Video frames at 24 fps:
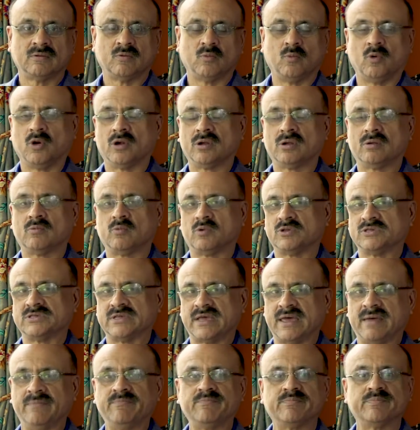what
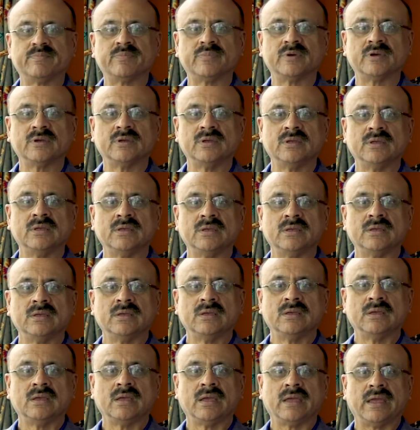was up,
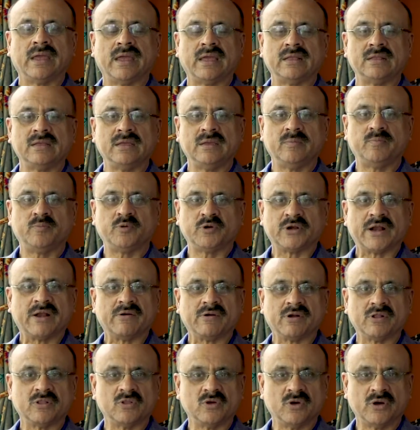and he put
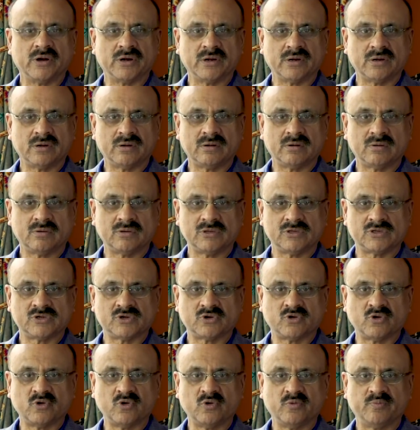out an order to his
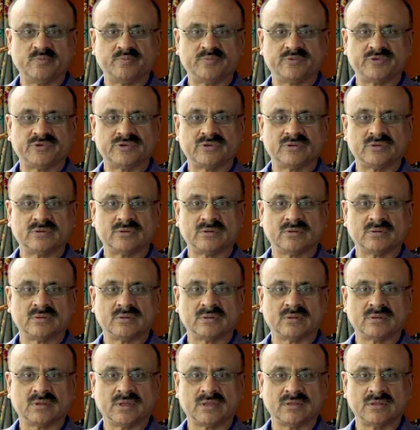troops
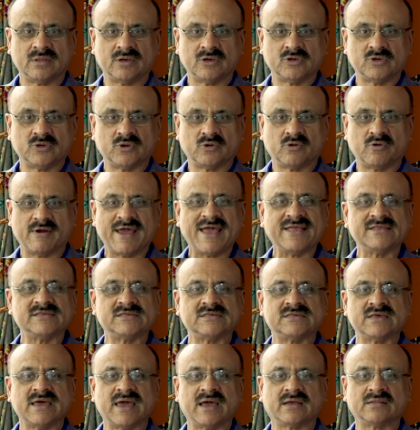that they should
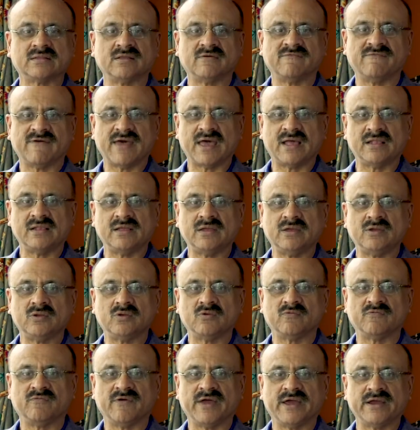ransack the valley
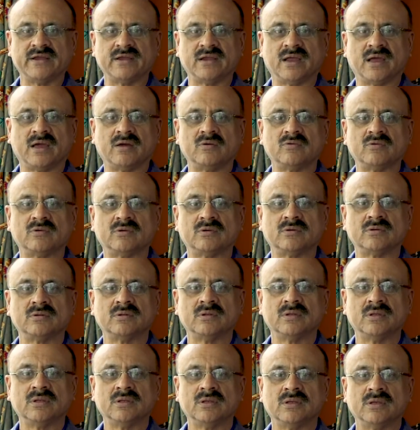to find out
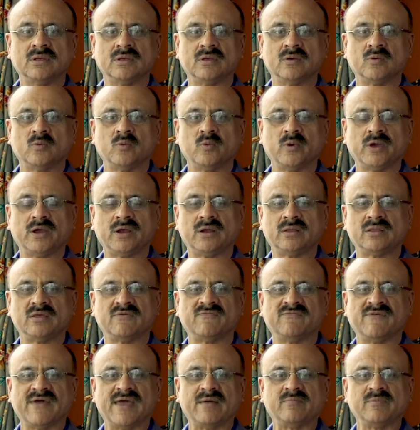where
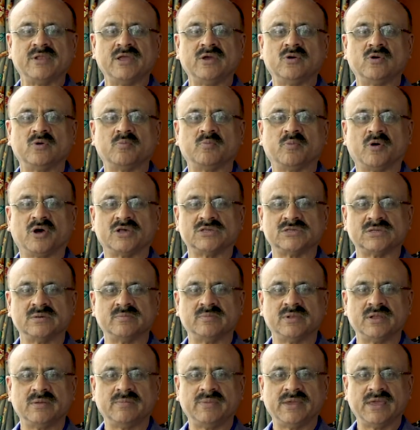the family could
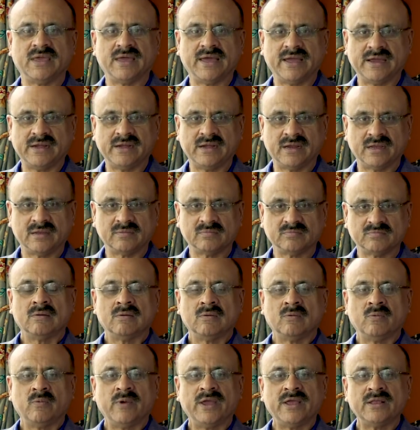possibly be hiding.
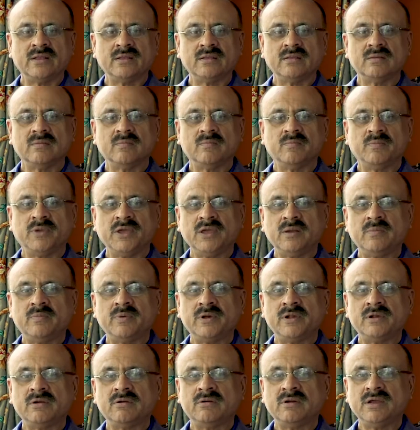When
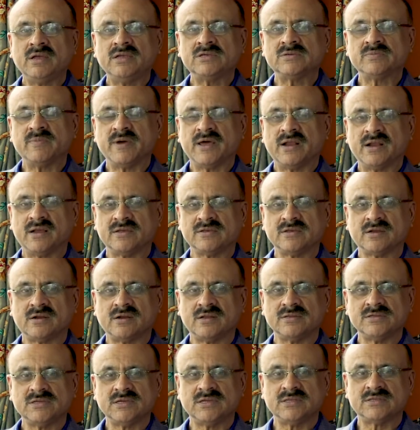Birbal reached Maharaja
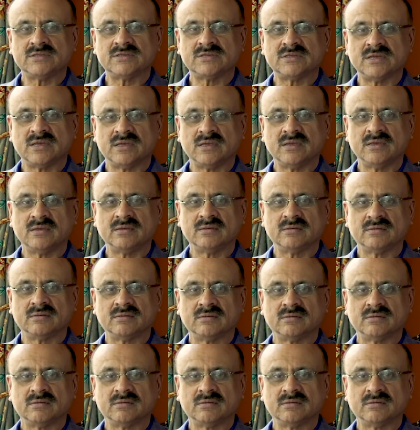Ranjit Singh,